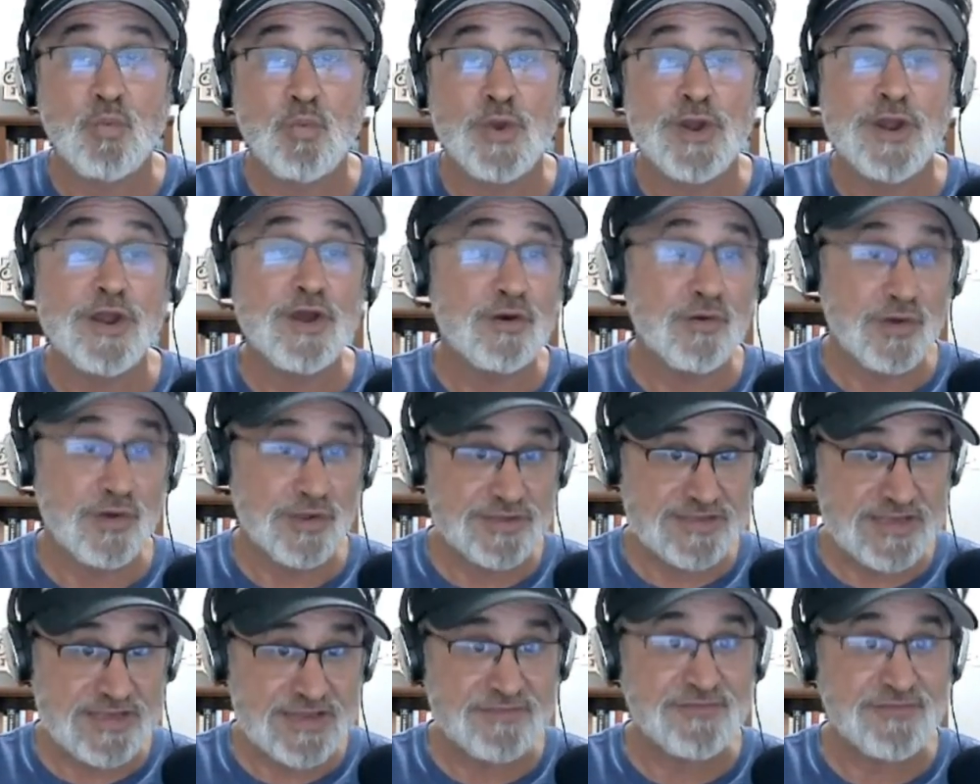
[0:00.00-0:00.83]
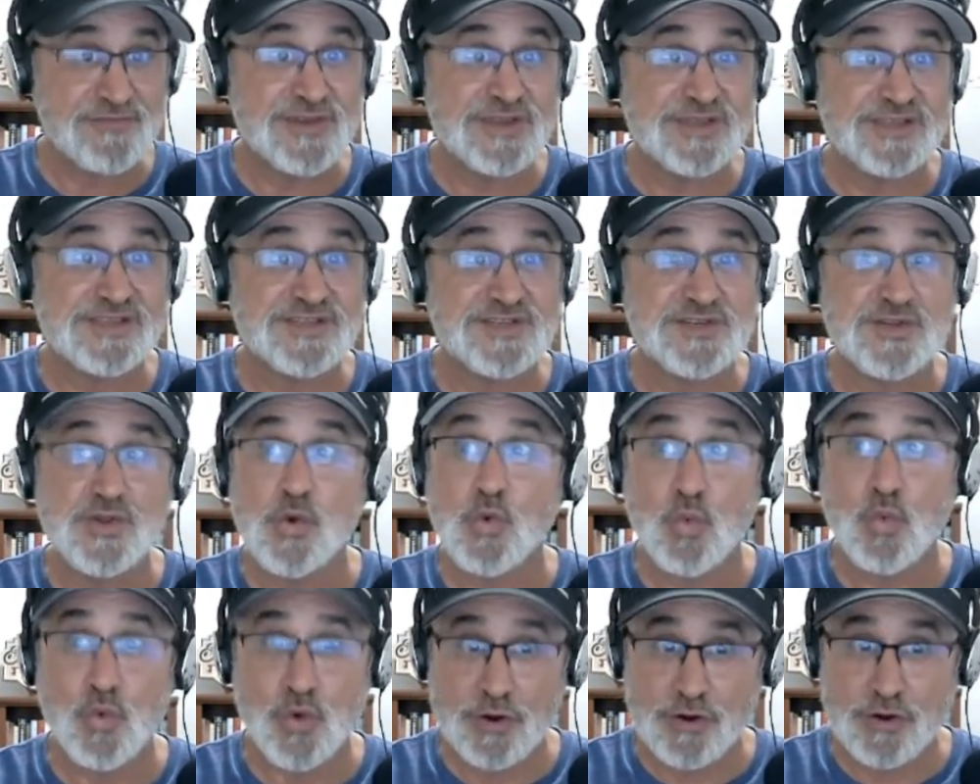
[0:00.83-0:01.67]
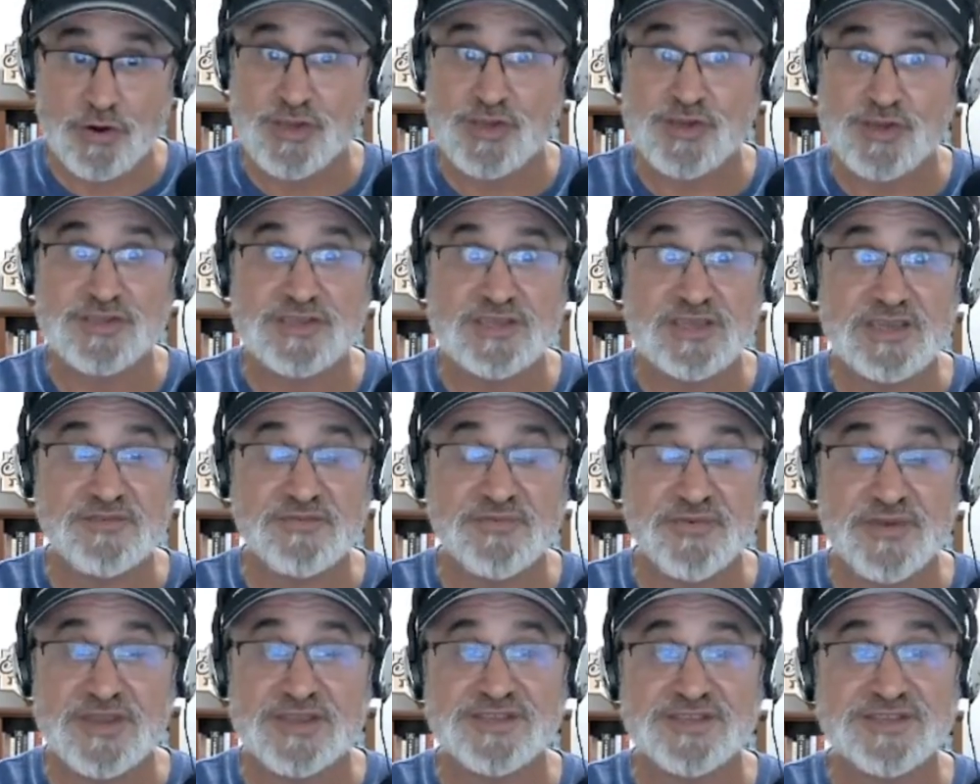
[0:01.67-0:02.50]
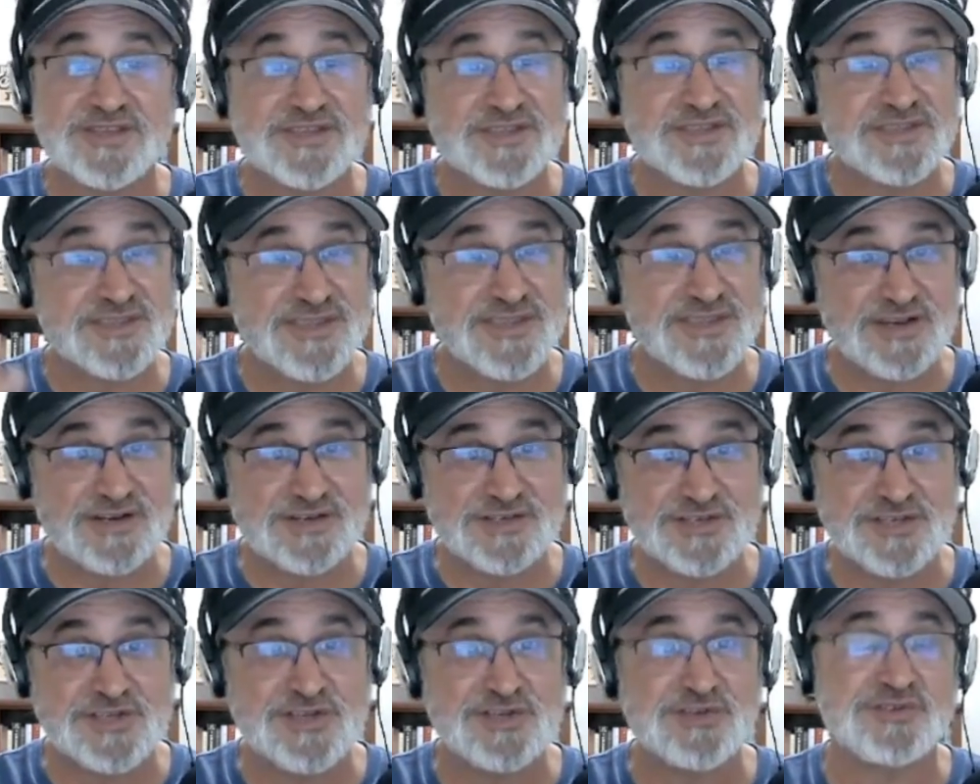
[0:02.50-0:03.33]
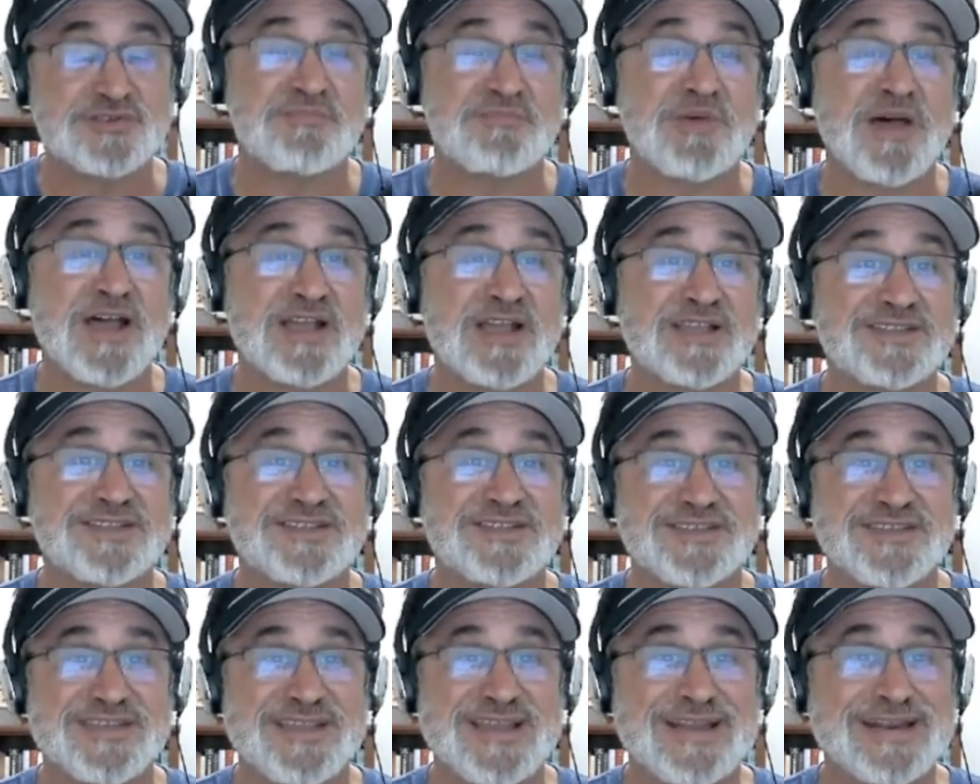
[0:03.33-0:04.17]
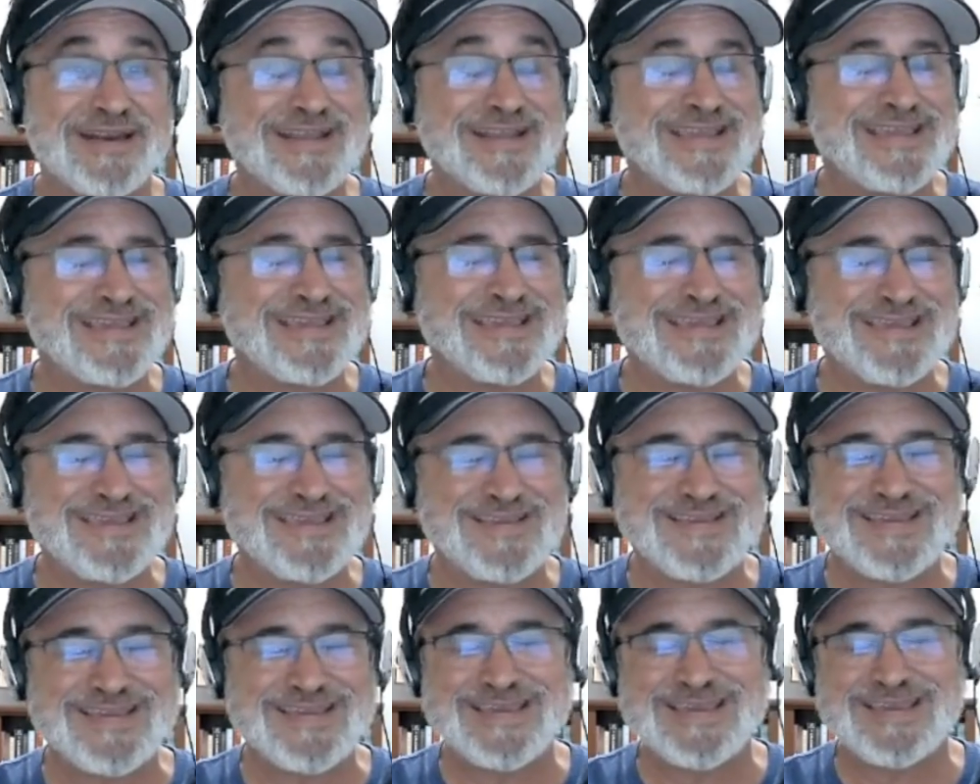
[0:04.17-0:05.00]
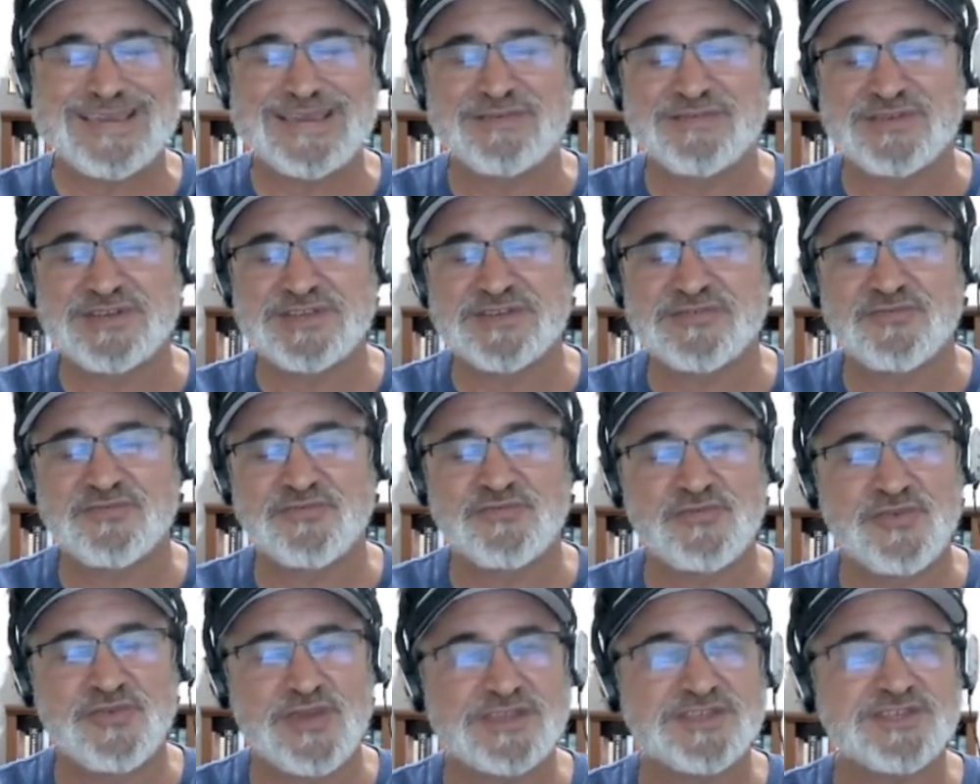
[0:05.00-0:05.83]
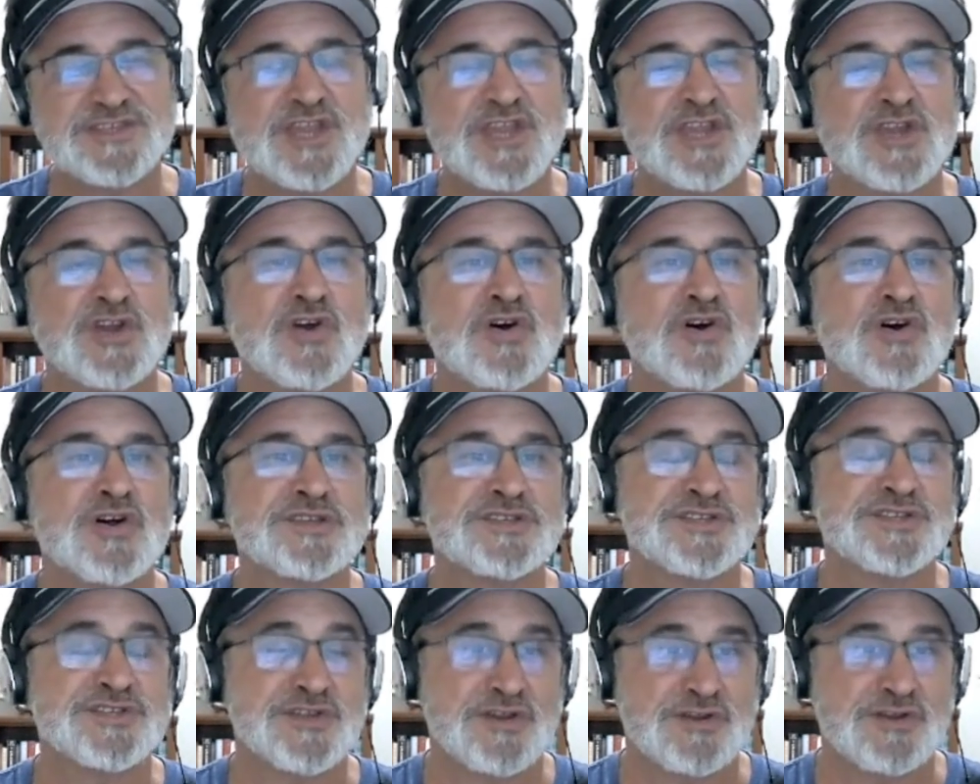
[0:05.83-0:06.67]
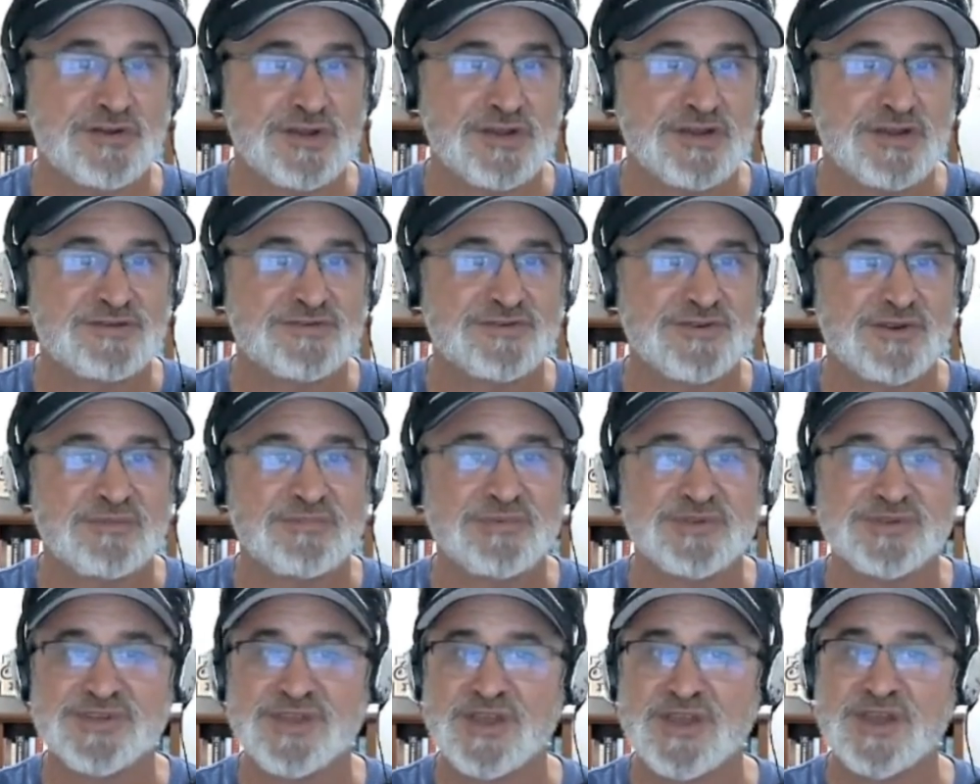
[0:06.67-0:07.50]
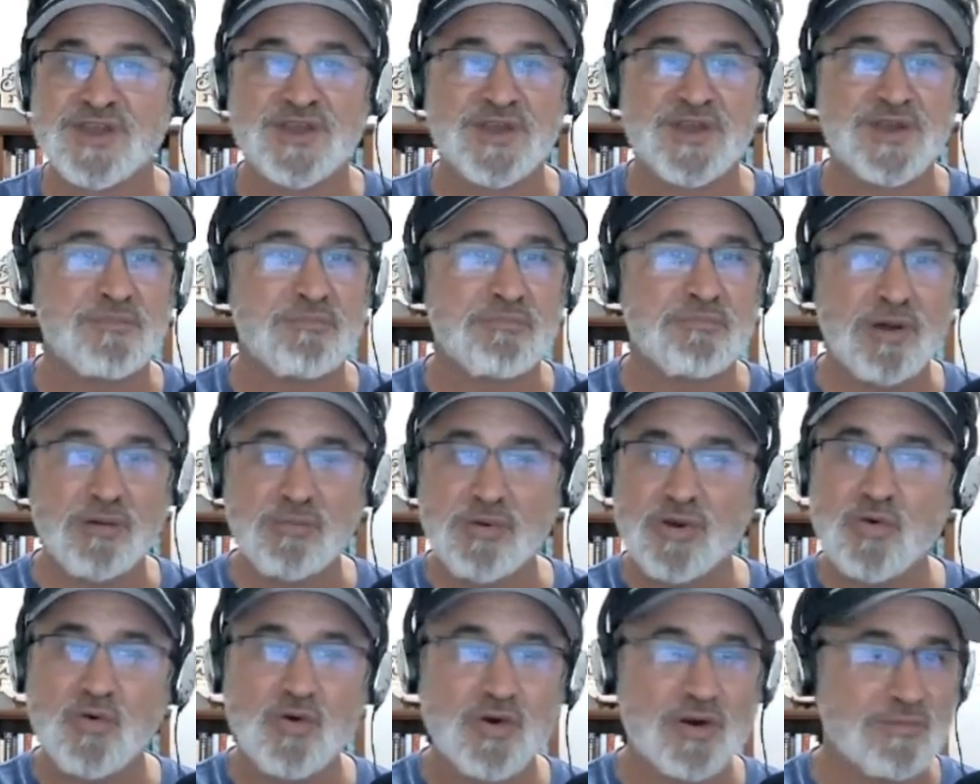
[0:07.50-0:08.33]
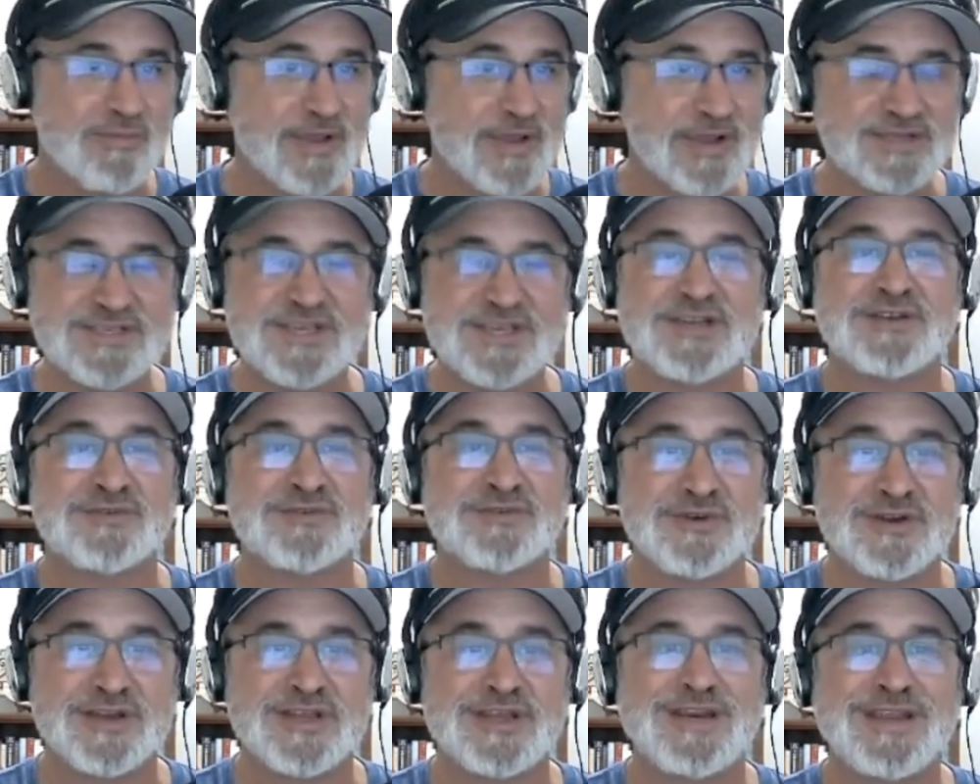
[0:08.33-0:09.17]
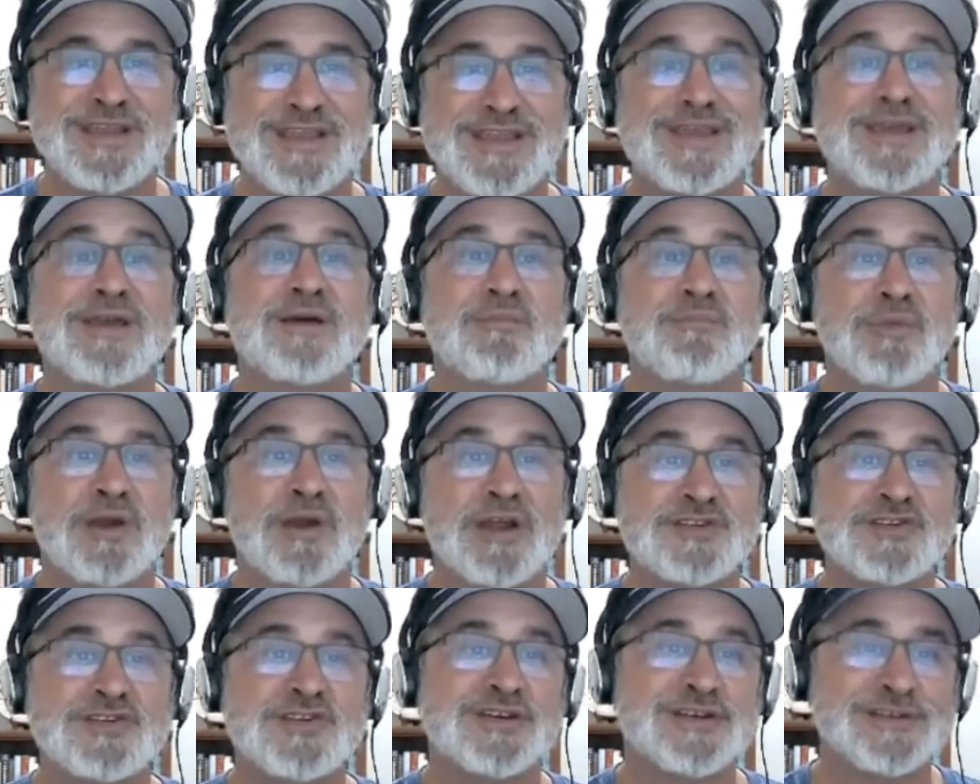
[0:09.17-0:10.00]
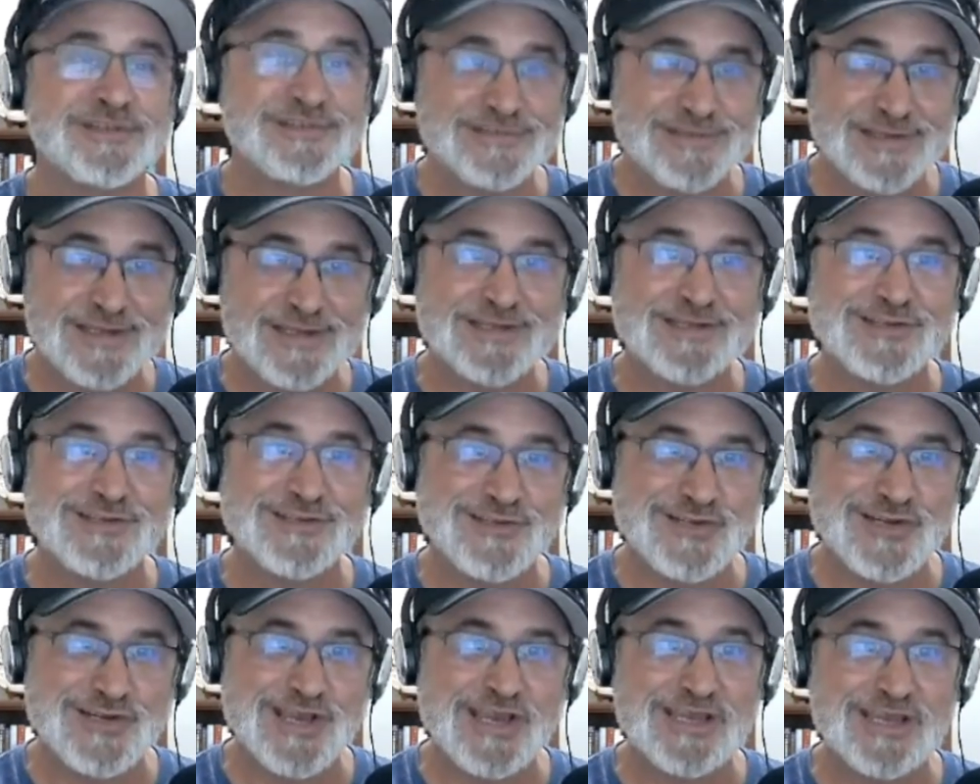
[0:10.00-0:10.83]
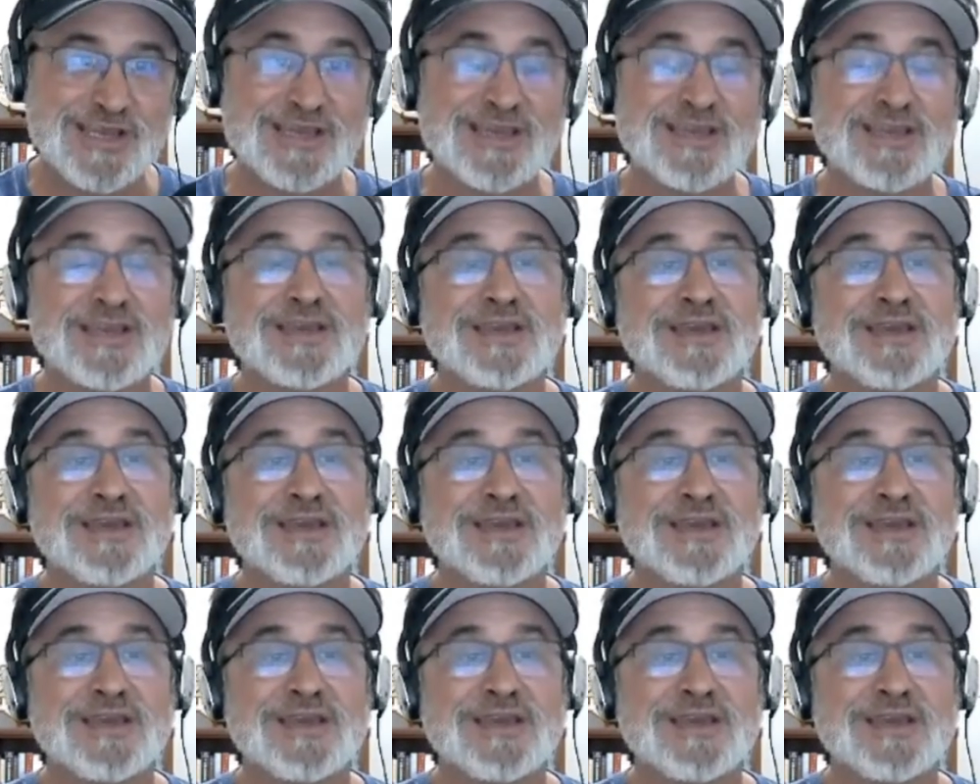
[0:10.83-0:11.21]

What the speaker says: We know on defense, we're a good defense. There's two spots that give us fits and cause us all kind of troubles. Mobile quarterbacks that can run. Bryce Young, check.